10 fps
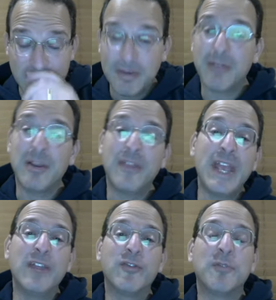By the way,
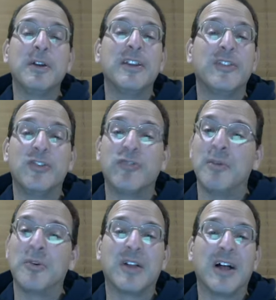thank you for putting this in
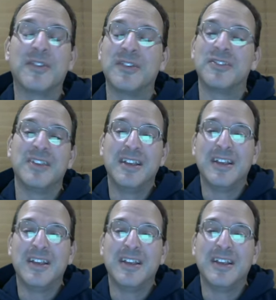treble clef because,